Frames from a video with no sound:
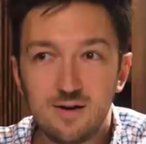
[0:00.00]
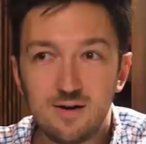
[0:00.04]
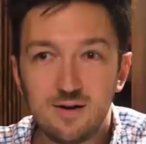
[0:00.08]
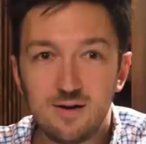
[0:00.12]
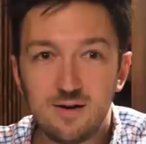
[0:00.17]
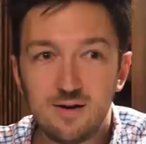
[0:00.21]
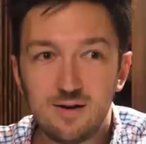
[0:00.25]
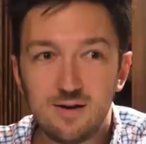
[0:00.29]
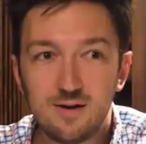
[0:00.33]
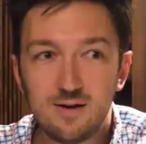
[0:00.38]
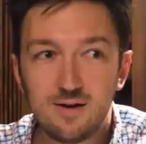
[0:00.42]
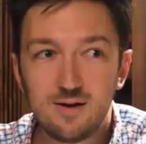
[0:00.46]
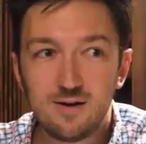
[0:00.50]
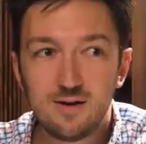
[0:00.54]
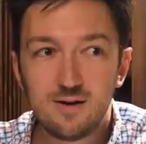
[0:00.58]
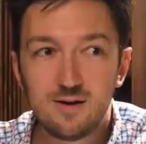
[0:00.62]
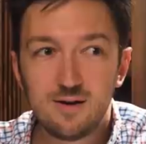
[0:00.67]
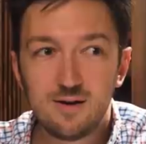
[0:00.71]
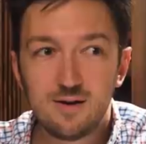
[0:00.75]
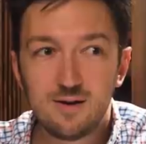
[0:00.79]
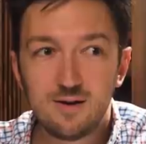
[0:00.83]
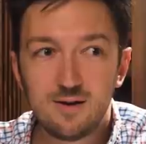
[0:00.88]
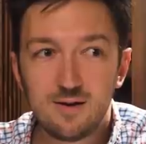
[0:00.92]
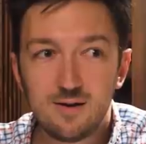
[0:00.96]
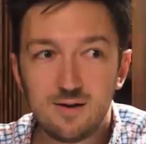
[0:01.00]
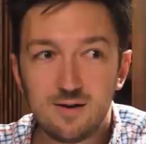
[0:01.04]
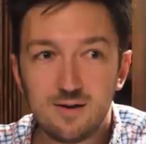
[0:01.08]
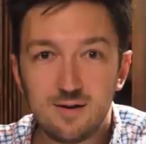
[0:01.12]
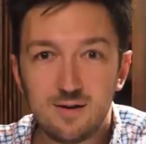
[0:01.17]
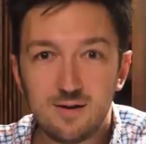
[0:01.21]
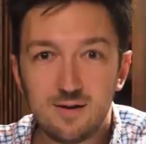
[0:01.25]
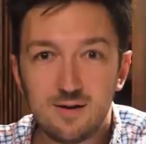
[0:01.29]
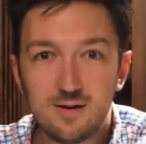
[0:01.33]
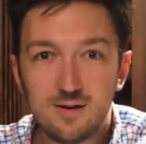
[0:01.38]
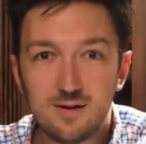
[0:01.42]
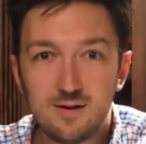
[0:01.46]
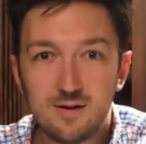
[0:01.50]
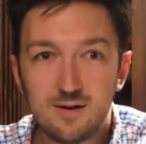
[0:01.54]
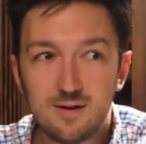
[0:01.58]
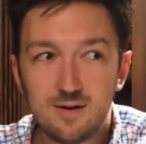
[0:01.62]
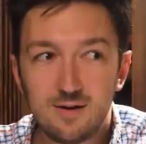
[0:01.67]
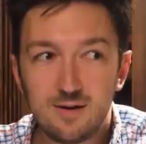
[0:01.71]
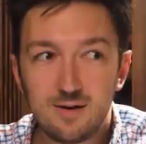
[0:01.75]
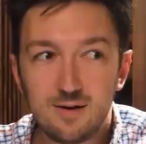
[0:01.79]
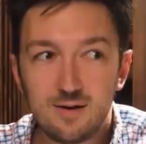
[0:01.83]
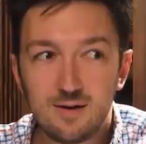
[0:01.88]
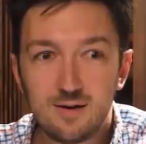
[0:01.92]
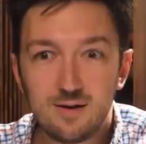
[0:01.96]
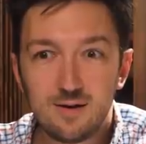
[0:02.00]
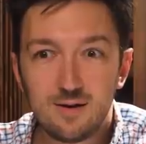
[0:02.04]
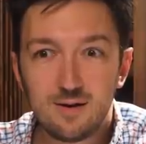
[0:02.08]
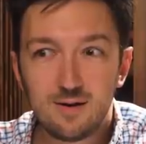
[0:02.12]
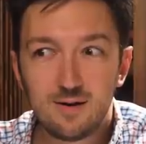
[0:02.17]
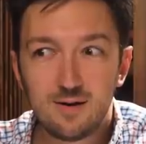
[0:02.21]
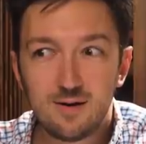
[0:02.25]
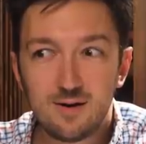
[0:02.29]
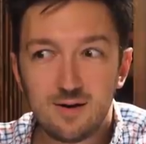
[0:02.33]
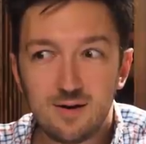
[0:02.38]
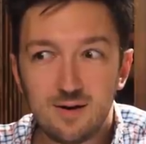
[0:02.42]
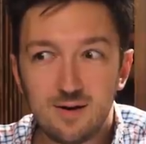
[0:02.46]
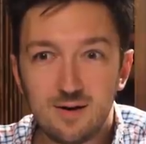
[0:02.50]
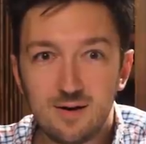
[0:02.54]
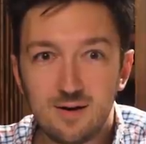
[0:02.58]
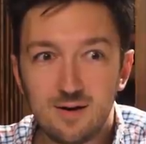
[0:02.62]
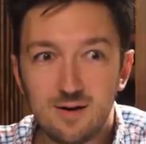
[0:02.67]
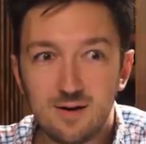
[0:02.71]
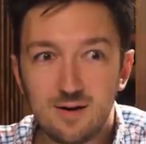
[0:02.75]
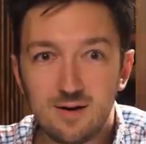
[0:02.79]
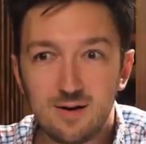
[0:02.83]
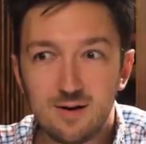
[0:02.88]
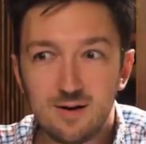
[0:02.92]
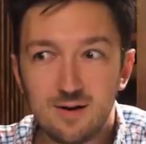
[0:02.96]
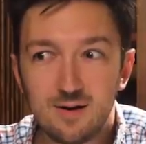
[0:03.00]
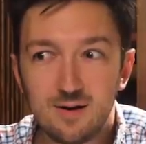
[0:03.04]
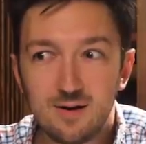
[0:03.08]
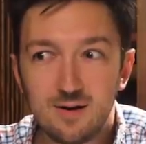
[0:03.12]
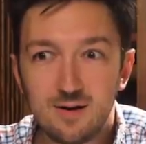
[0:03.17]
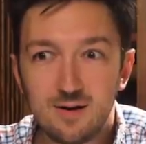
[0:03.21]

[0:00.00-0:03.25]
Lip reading: [no speech]